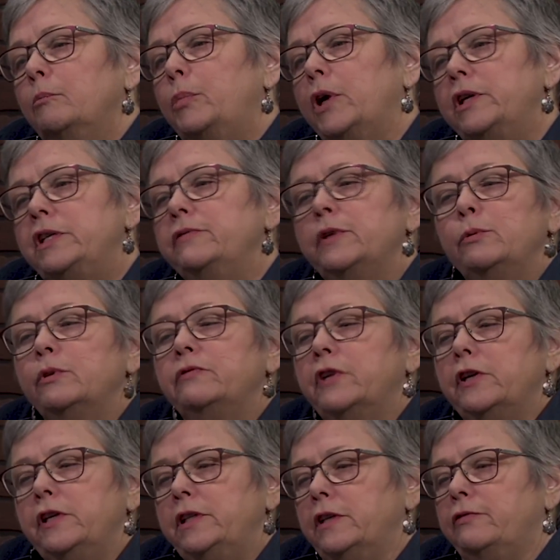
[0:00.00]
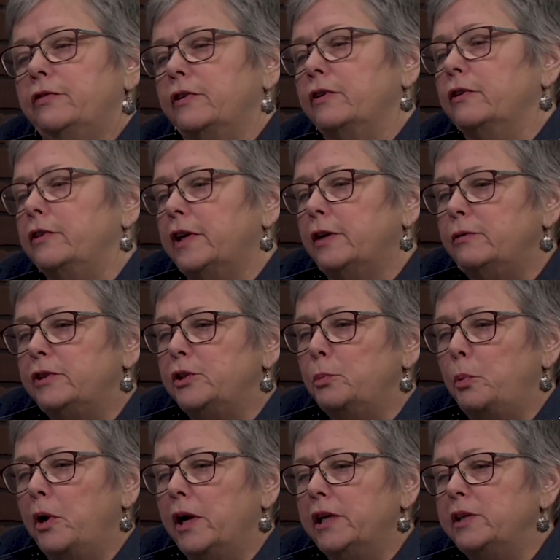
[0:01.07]
Parts of it were very difficult. I was
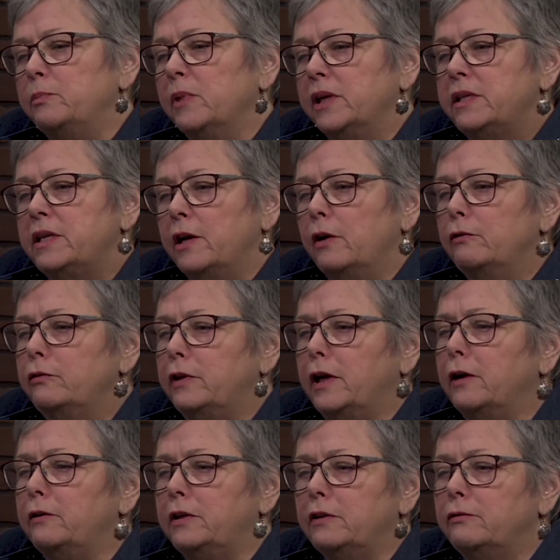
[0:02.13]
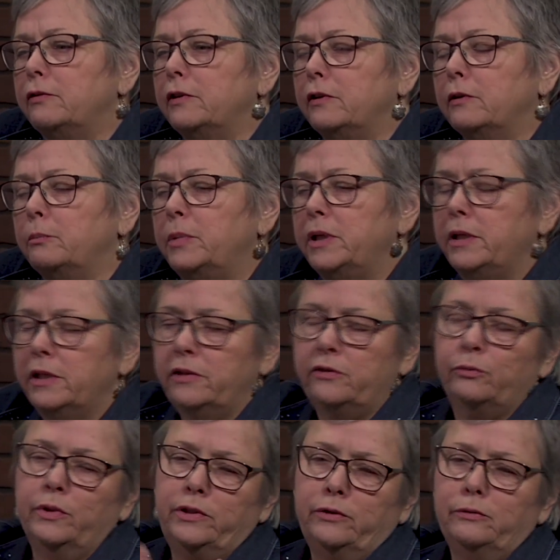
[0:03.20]
surprised myself at how difficult,
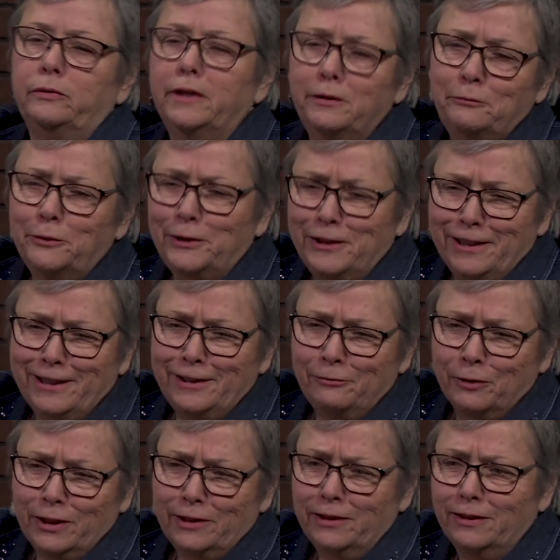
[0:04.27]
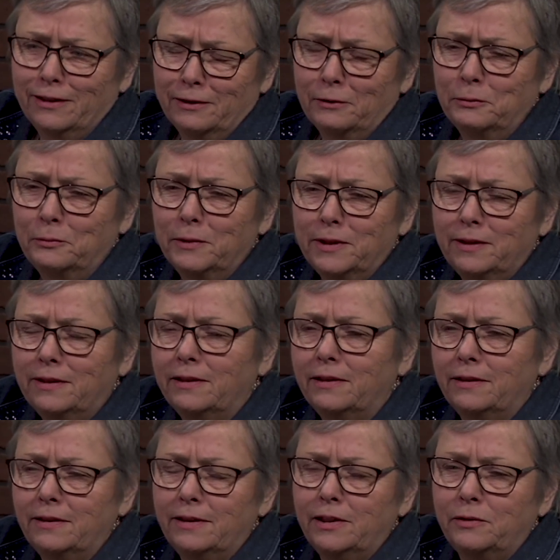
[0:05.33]
because when you live with it, one of
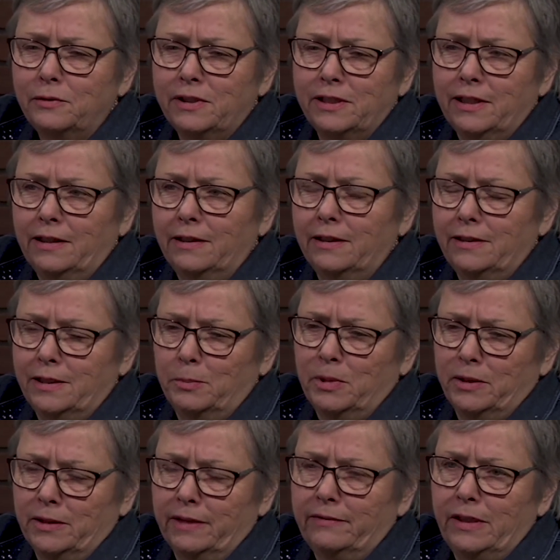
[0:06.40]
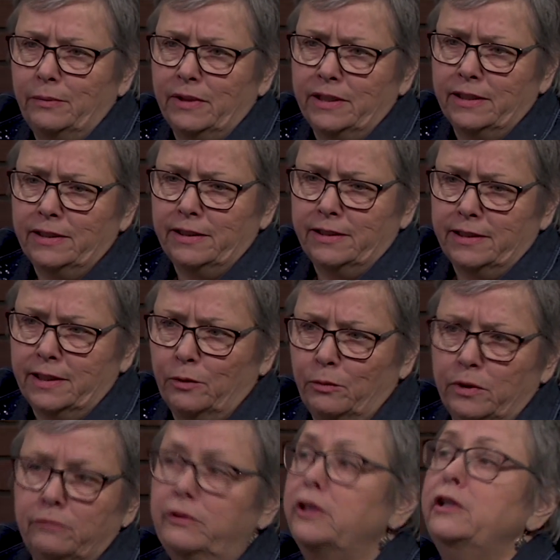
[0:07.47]
the interesting things about living with it is that
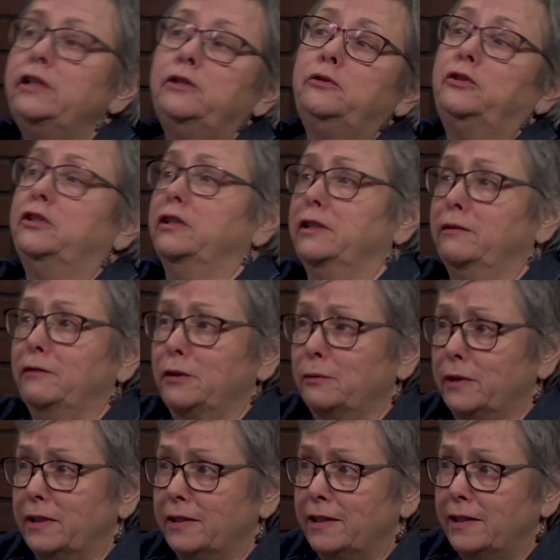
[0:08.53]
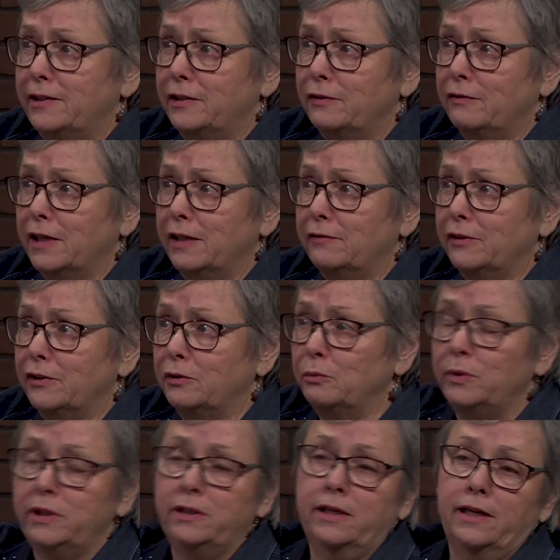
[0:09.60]
we're very used to living with it as survivors.
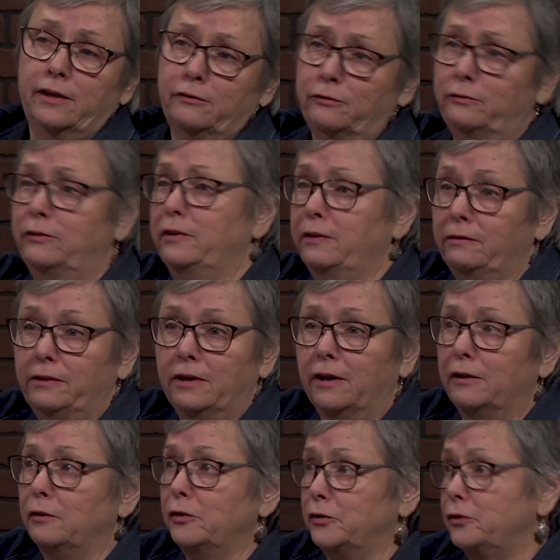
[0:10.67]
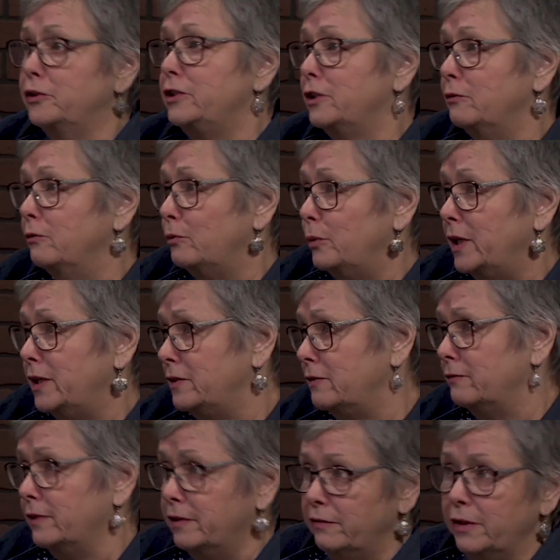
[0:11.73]
We have got all sorts of ways
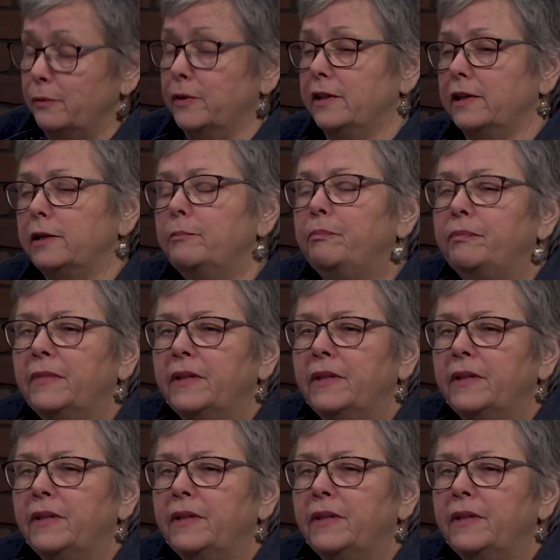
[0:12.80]
of living with it.